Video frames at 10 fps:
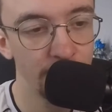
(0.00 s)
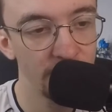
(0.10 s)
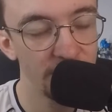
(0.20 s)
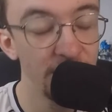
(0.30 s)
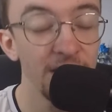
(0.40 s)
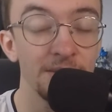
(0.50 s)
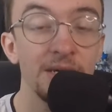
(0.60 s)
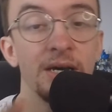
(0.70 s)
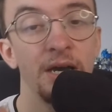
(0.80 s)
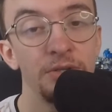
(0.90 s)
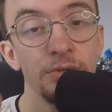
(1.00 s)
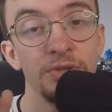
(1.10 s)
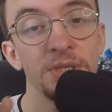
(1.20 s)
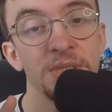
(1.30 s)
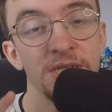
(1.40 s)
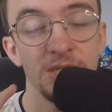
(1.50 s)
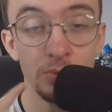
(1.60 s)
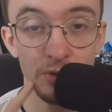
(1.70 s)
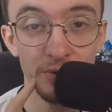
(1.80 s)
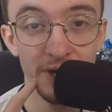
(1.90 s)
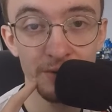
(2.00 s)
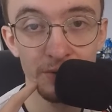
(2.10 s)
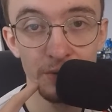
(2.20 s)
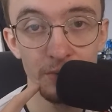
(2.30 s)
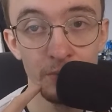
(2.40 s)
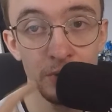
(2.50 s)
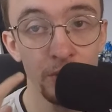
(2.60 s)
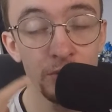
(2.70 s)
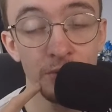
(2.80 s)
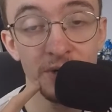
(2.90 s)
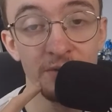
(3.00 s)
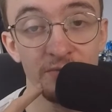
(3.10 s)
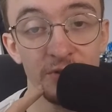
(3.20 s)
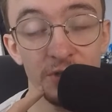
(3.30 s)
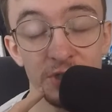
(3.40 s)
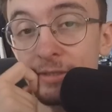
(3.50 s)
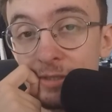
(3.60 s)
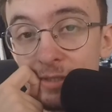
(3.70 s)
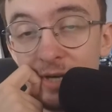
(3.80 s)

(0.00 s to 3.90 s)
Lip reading: Saying that, I do think City will go down first.